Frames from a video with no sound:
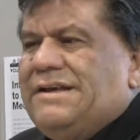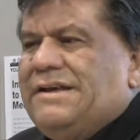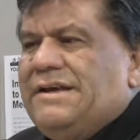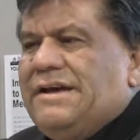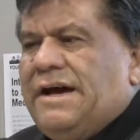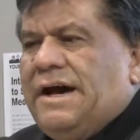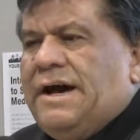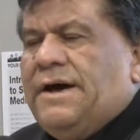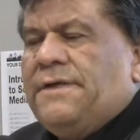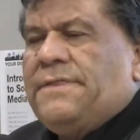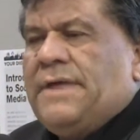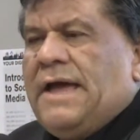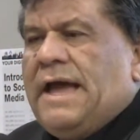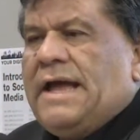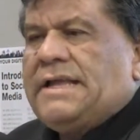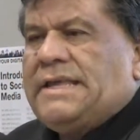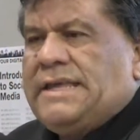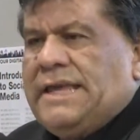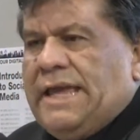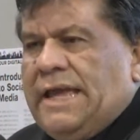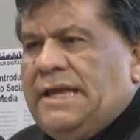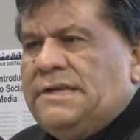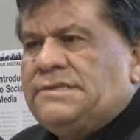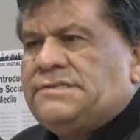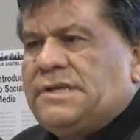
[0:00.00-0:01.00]
that
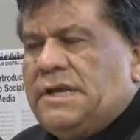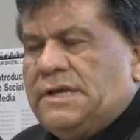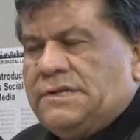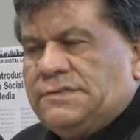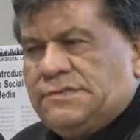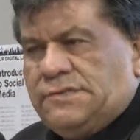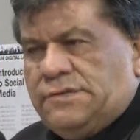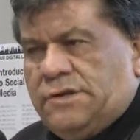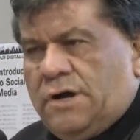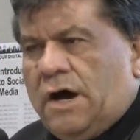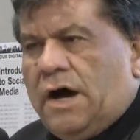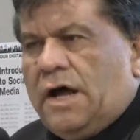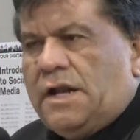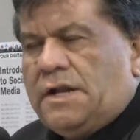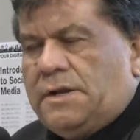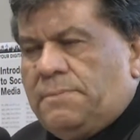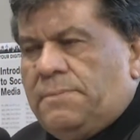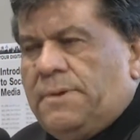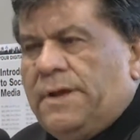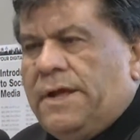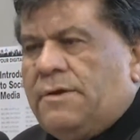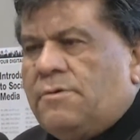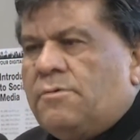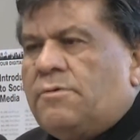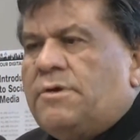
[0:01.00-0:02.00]
case has not
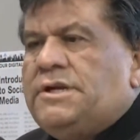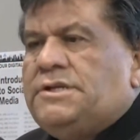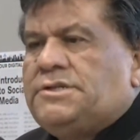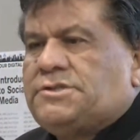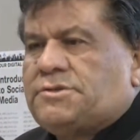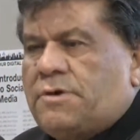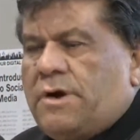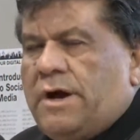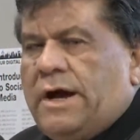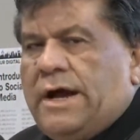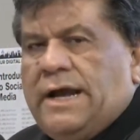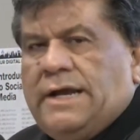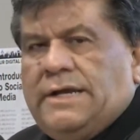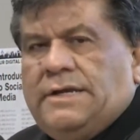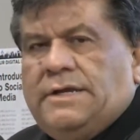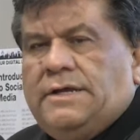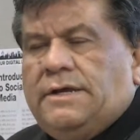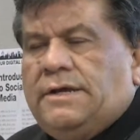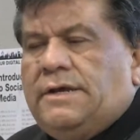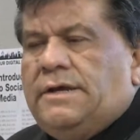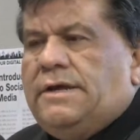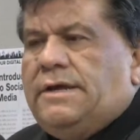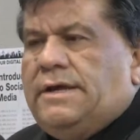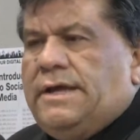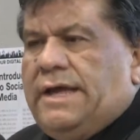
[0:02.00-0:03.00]
been retried
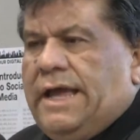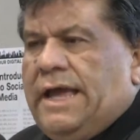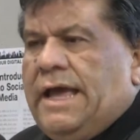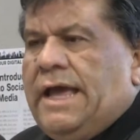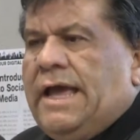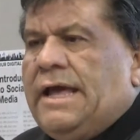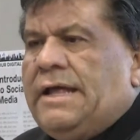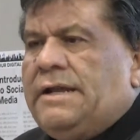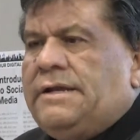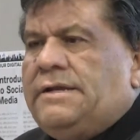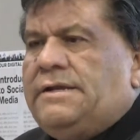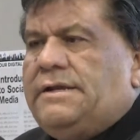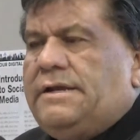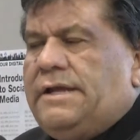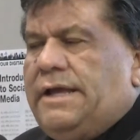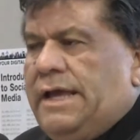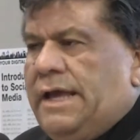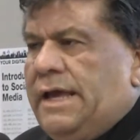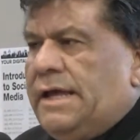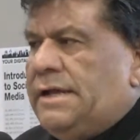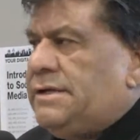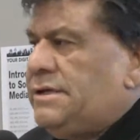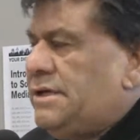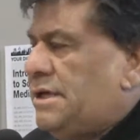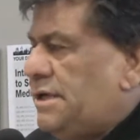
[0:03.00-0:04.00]

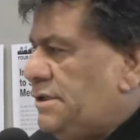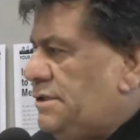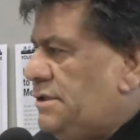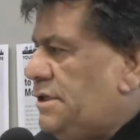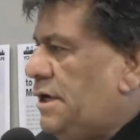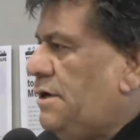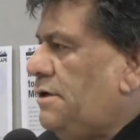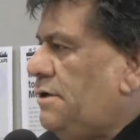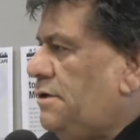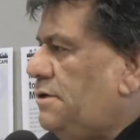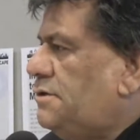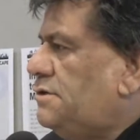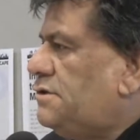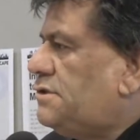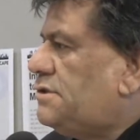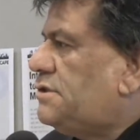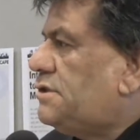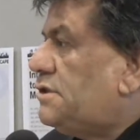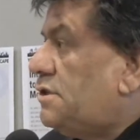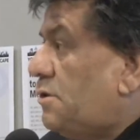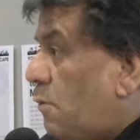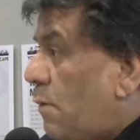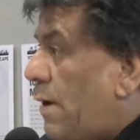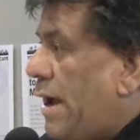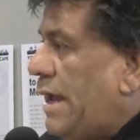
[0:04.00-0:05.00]
and continues
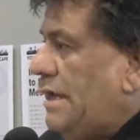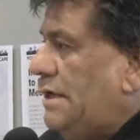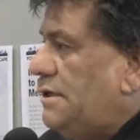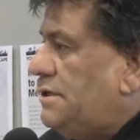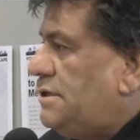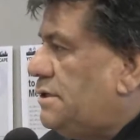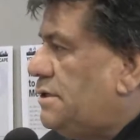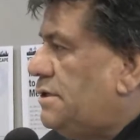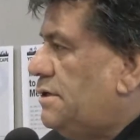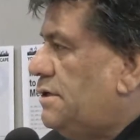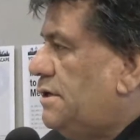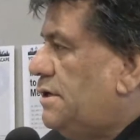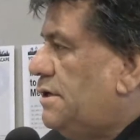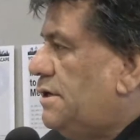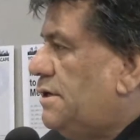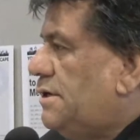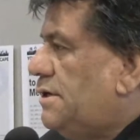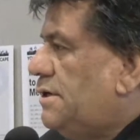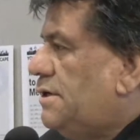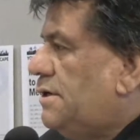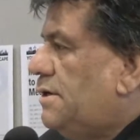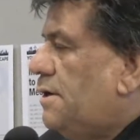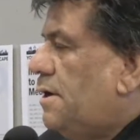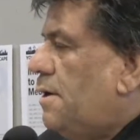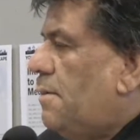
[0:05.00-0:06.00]
to wait.
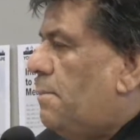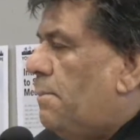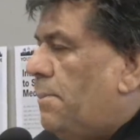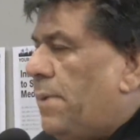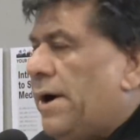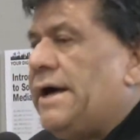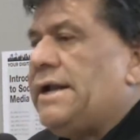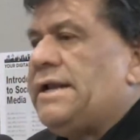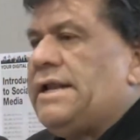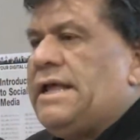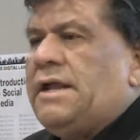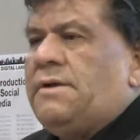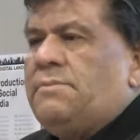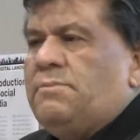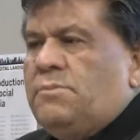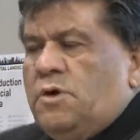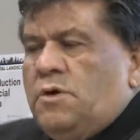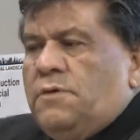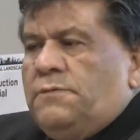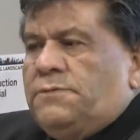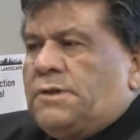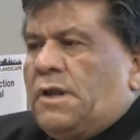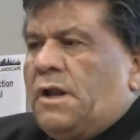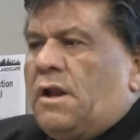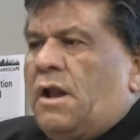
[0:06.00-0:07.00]
But it
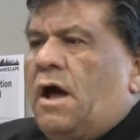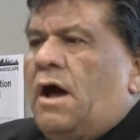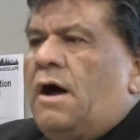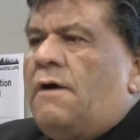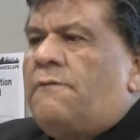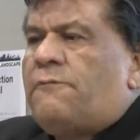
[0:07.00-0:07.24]
moved the law